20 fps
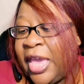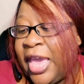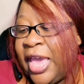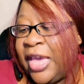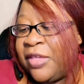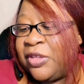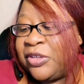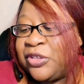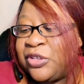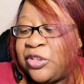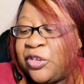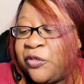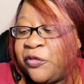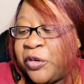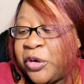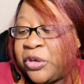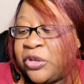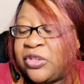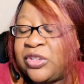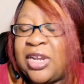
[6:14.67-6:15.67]
and this is the
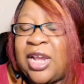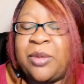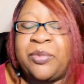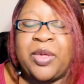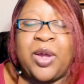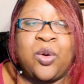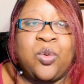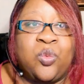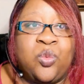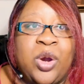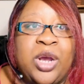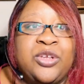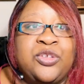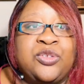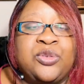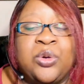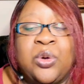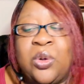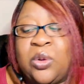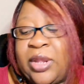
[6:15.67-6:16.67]
first time that
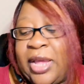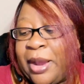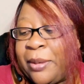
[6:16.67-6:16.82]
Russell